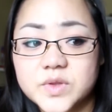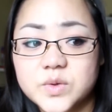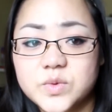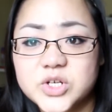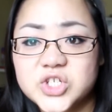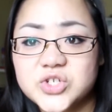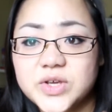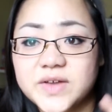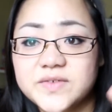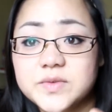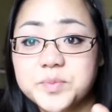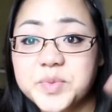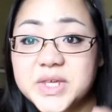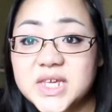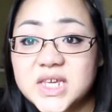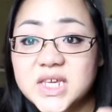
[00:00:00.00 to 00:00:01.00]
which you have to
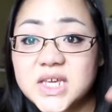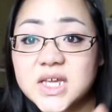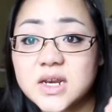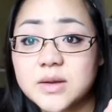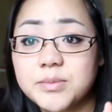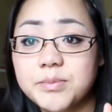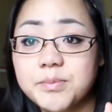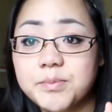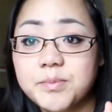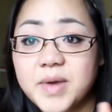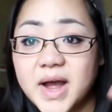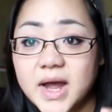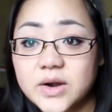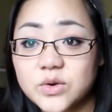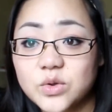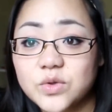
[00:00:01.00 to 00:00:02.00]
pee in a
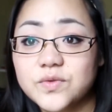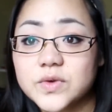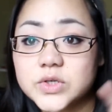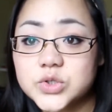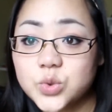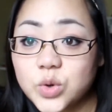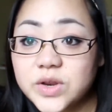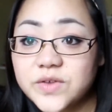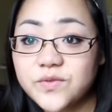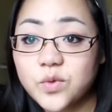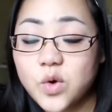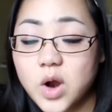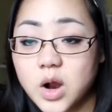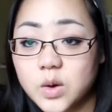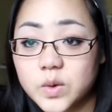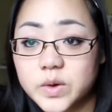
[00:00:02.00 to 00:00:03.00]
bottle for
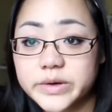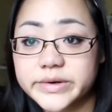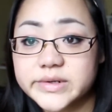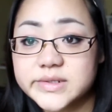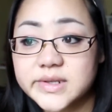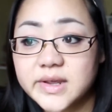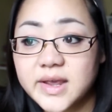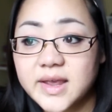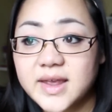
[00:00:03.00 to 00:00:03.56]
24 hours.